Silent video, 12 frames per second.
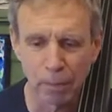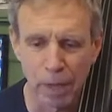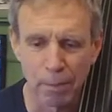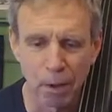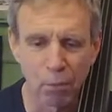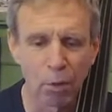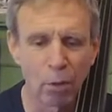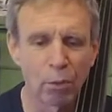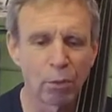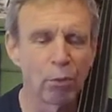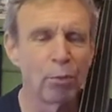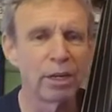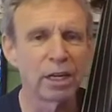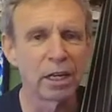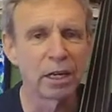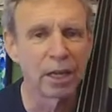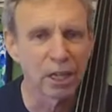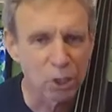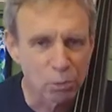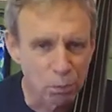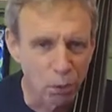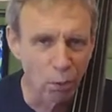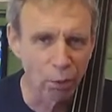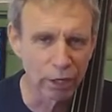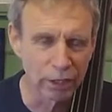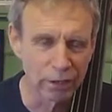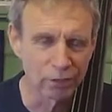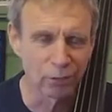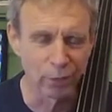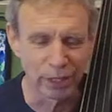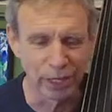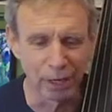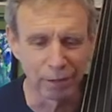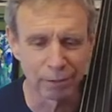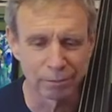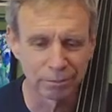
about what we will be exploring this weekend.